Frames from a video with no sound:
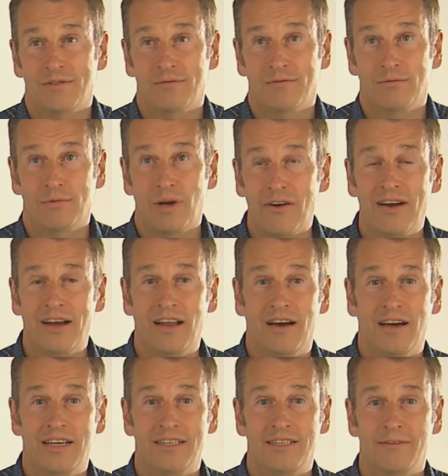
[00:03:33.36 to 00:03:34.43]
where it
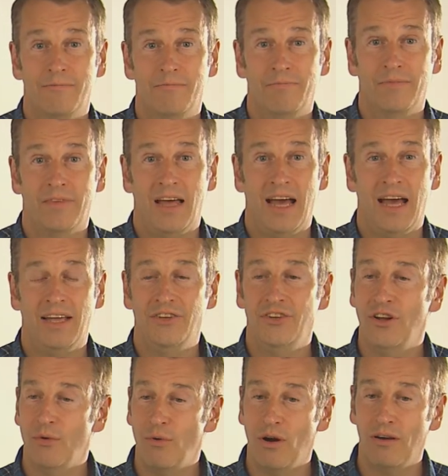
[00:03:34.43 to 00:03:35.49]
lies. And you
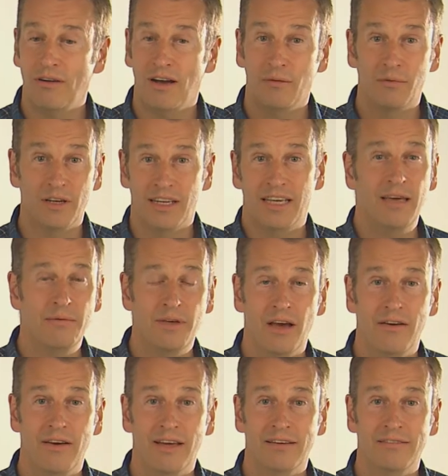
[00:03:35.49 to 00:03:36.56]
know what? I'm going to keep
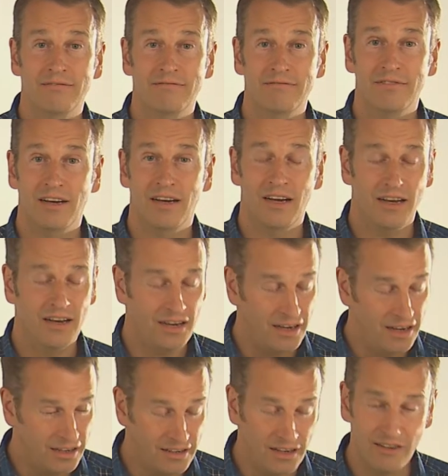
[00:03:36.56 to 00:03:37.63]
going.
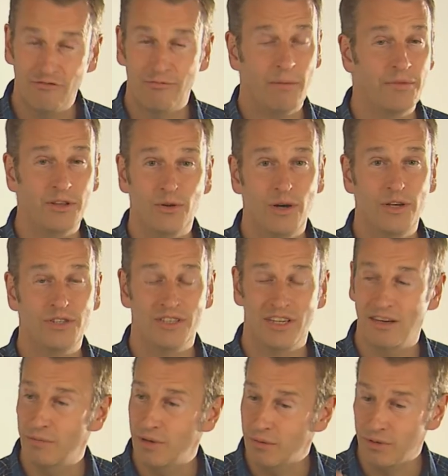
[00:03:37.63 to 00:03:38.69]
I can't even remember the question
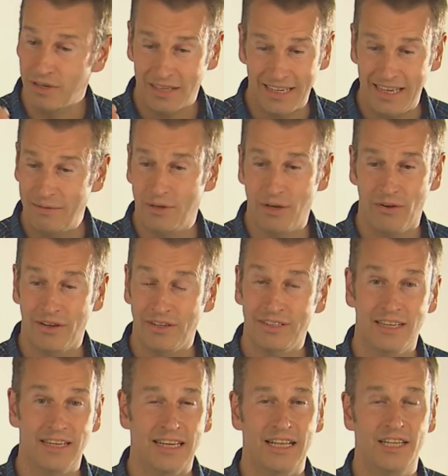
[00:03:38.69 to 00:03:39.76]
now, but I'm going to keep going
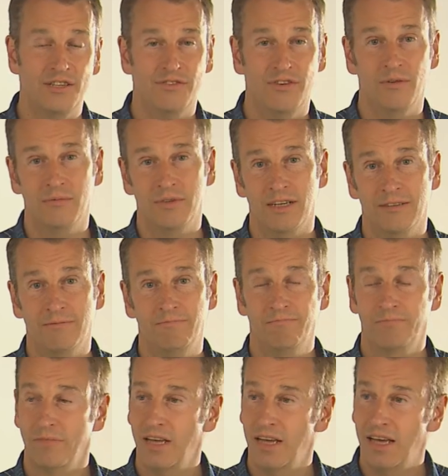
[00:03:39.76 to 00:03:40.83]
until I get this film done.
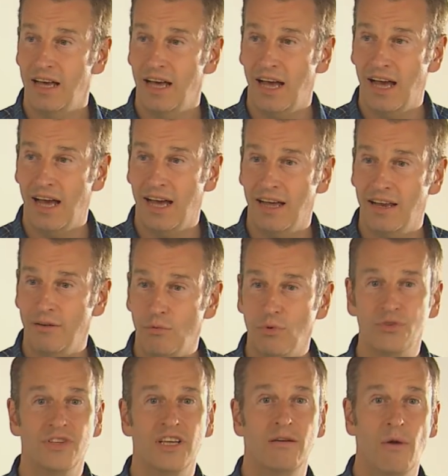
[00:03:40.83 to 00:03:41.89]
And we'll
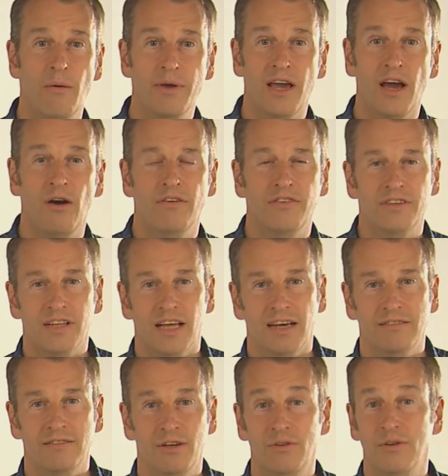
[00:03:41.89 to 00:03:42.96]
see where we go after
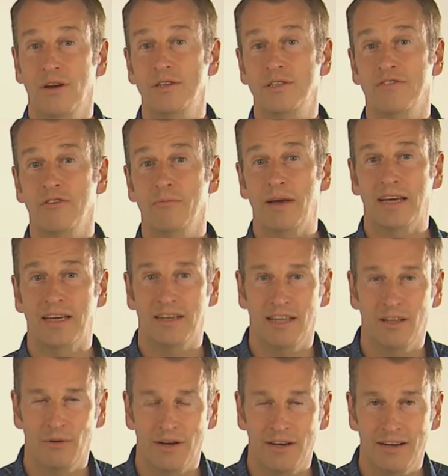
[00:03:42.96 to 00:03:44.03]
that. Who knows if I'll make
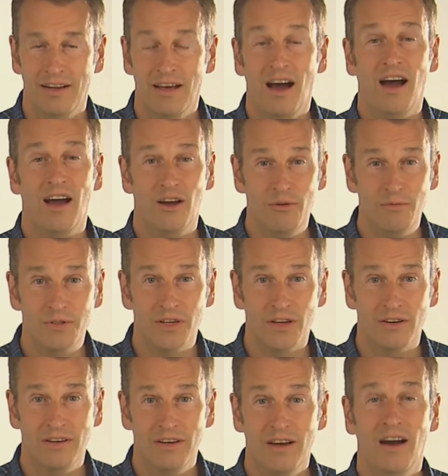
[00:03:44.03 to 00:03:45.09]
another one. I hope
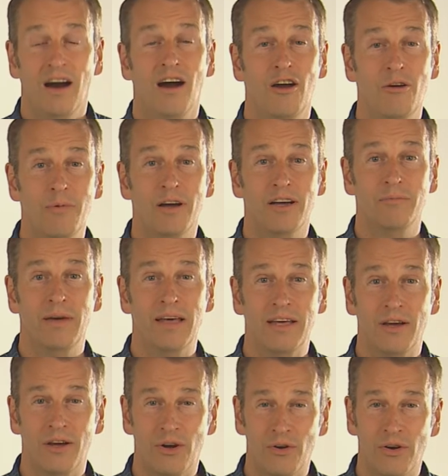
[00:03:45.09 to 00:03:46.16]
so. I hope I can make
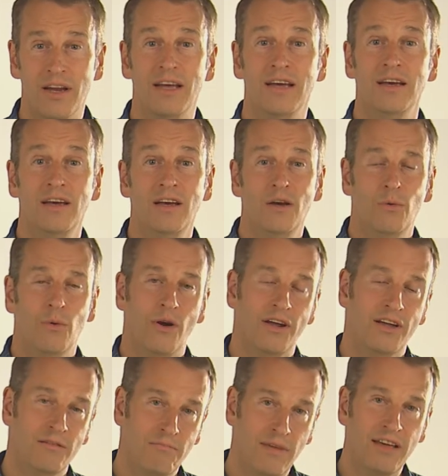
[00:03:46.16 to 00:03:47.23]
a career where I
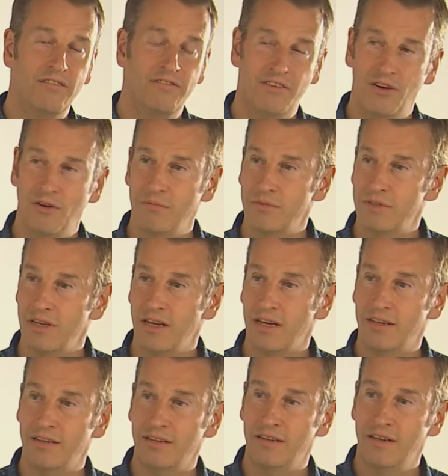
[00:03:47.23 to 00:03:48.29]
can make films, I
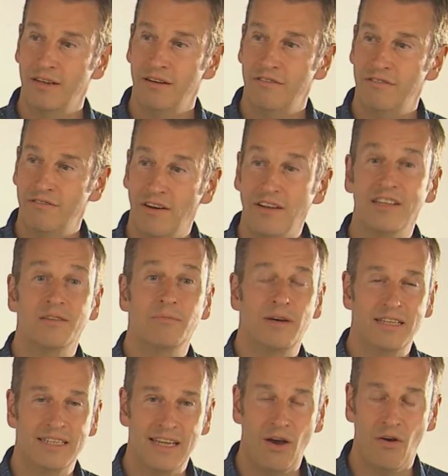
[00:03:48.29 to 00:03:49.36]
can fund
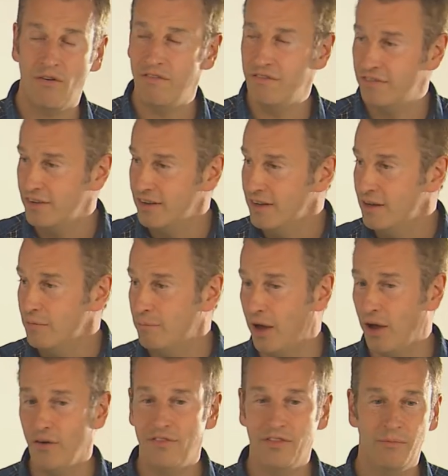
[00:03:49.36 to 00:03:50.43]
myself, pay
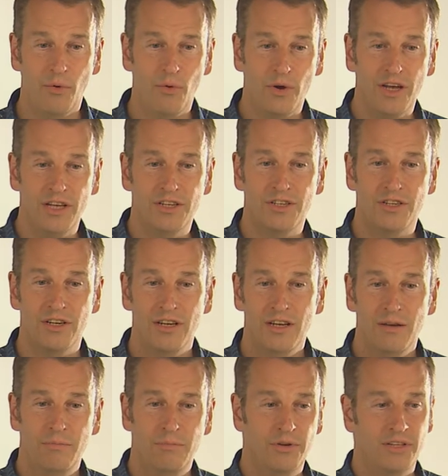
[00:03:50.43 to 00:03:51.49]
off the mortgage,
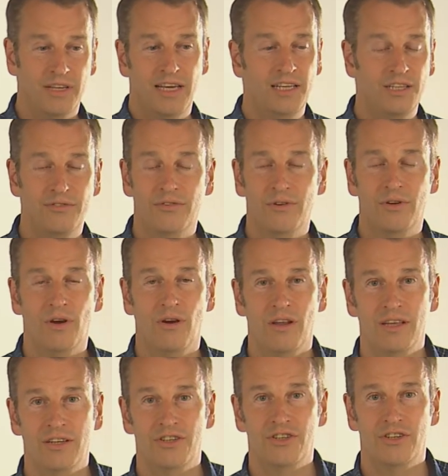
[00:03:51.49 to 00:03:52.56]
put the kids through
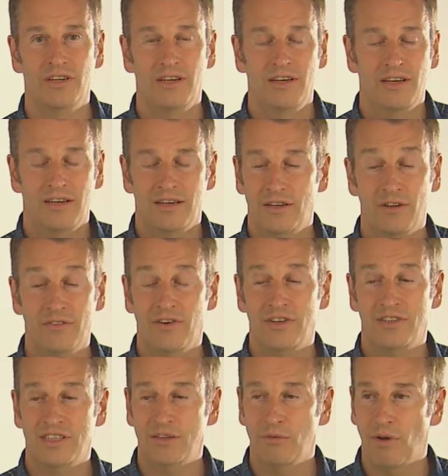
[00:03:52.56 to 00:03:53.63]
college,
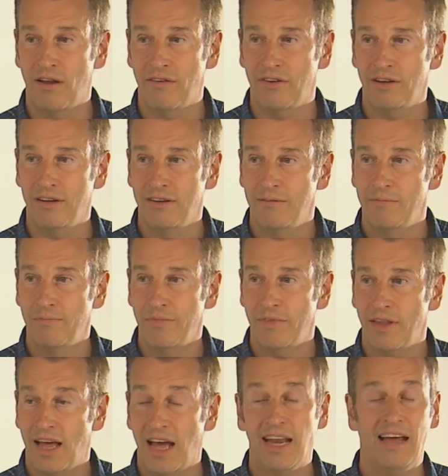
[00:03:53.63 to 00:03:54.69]
university, whatever,
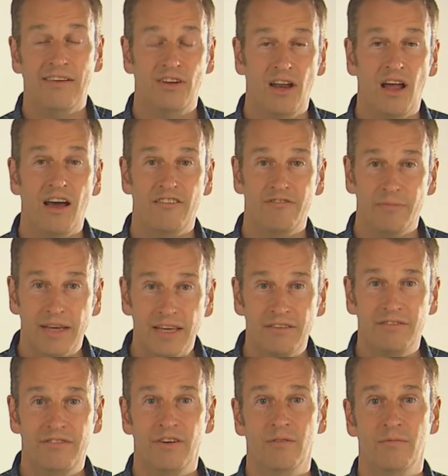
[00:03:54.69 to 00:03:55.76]
and have a life making
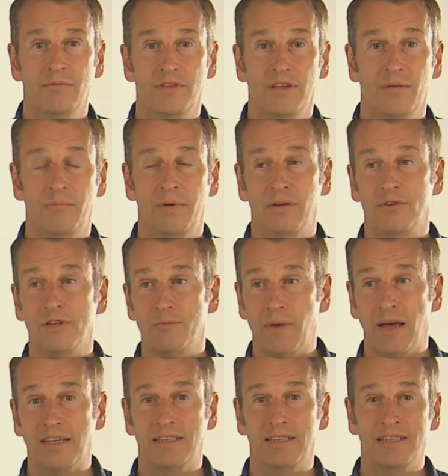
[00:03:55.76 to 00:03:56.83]
films and be
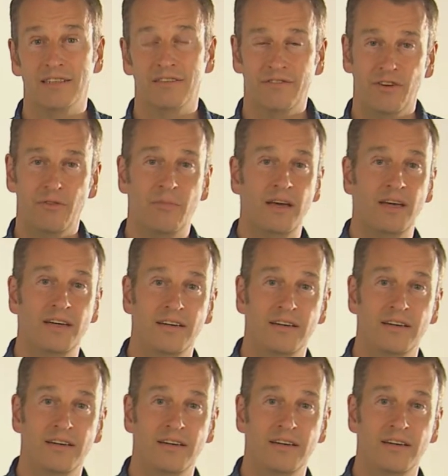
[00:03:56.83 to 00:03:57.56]
respected as a filmmaker.